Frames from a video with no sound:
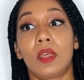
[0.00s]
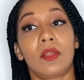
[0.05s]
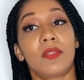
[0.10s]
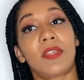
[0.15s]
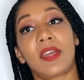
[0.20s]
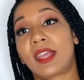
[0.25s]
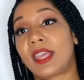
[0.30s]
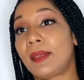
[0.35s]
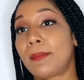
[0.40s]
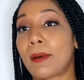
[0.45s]

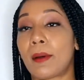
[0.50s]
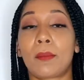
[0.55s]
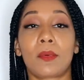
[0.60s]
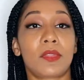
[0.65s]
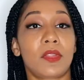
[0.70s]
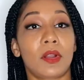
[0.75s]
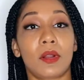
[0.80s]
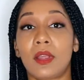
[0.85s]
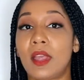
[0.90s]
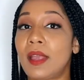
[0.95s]
They keep up with
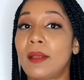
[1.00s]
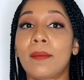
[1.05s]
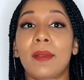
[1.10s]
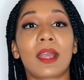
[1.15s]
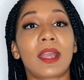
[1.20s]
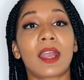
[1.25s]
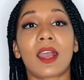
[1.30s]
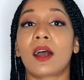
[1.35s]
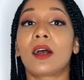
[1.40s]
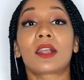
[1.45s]
their
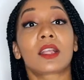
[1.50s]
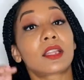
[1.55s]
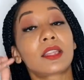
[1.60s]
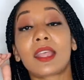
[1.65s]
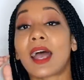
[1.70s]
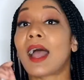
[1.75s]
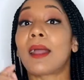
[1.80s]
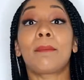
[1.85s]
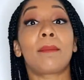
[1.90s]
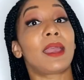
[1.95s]

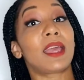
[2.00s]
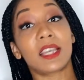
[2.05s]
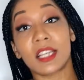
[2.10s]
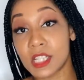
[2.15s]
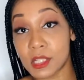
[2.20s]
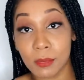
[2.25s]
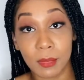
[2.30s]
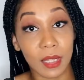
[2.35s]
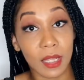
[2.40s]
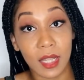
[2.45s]
time
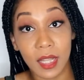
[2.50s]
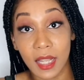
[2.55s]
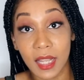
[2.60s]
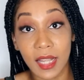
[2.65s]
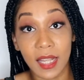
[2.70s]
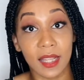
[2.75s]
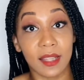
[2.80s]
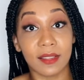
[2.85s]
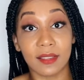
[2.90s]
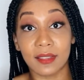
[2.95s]
management
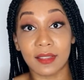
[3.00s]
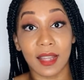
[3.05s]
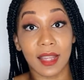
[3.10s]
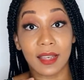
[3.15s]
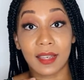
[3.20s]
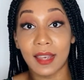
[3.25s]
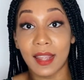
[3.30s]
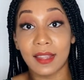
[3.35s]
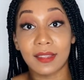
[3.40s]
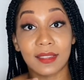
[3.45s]
is a
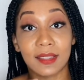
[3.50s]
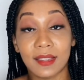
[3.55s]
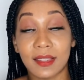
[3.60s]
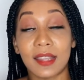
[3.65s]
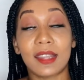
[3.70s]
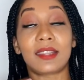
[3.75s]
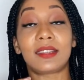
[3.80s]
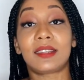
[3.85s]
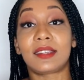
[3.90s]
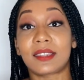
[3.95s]

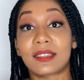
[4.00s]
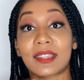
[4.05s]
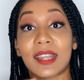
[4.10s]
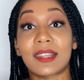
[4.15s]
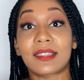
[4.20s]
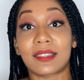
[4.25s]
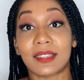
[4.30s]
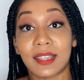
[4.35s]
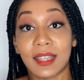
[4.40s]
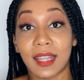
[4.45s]

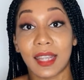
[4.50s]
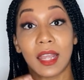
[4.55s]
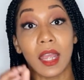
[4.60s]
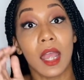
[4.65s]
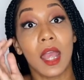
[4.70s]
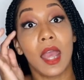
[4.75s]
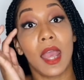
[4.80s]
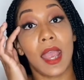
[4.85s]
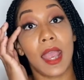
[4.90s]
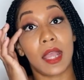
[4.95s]
necessity,
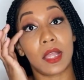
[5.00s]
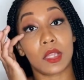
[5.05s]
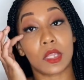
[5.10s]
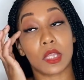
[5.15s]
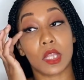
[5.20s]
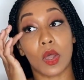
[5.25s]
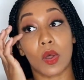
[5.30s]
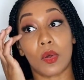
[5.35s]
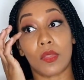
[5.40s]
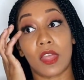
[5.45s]
and
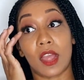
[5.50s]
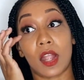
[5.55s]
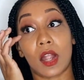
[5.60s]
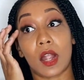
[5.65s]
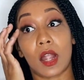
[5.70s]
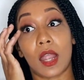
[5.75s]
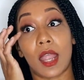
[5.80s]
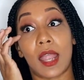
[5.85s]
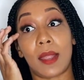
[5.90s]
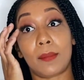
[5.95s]
so
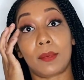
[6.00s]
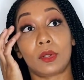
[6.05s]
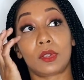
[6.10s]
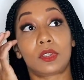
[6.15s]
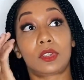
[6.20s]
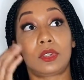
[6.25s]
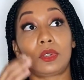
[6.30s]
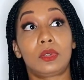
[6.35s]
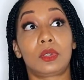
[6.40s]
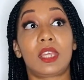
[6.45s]
they're able
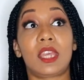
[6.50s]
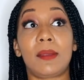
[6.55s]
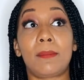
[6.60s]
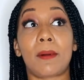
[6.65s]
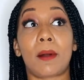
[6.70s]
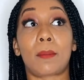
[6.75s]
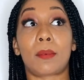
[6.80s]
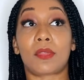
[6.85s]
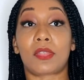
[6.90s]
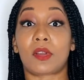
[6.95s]
to keep
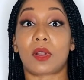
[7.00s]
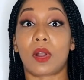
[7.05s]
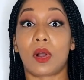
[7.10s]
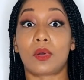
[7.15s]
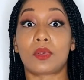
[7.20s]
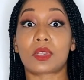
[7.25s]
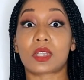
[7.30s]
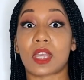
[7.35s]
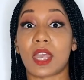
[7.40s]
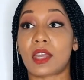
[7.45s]
up with their
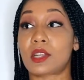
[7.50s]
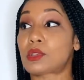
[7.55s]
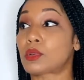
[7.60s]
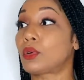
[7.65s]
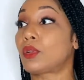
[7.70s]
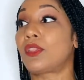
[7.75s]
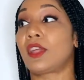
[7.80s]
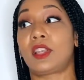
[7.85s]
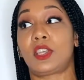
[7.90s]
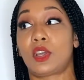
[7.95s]
own
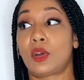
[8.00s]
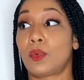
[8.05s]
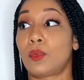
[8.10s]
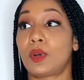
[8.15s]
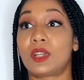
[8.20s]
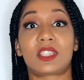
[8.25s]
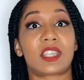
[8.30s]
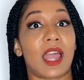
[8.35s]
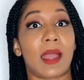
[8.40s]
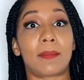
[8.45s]
schedule. They know
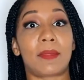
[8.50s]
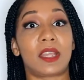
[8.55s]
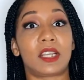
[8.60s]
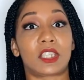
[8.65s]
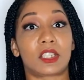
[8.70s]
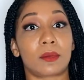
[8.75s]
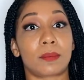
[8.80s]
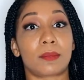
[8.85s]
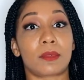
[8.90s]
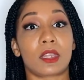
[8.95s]
what time
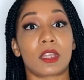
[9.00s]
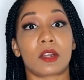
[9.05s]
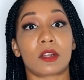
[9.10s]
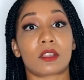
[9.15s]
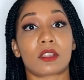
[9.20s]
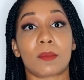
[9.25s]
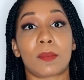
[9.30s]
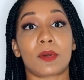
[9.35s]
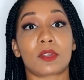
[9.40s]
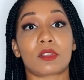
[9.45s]
they're
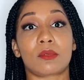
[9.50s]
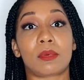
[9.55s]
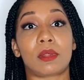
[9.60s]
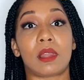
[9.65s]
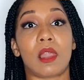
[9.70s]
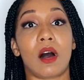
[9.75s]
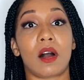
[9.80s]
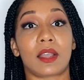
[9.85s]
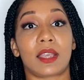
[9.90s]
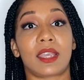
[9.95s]
supposed to be
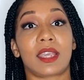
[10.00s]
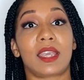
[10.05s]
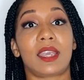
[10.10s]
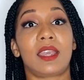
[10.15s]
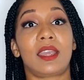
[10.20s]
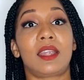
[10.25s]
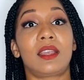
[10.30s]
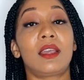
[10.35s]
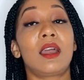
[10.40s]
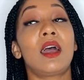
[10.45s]
logging
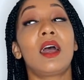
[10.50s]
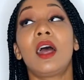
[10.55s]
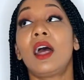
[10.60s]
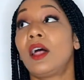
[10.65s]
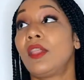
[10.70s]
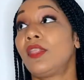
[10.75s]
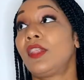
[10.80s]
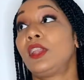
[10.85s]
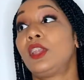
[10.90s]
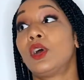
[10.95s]
in.
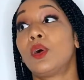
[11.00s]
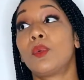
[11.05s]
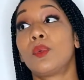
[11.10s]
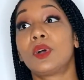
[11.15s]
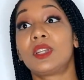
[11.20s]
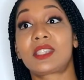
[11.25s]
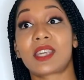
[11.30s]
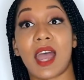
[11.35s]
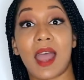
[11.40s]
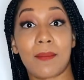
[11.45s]
They know
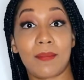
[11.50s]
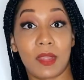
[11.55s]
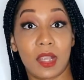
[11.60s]
what time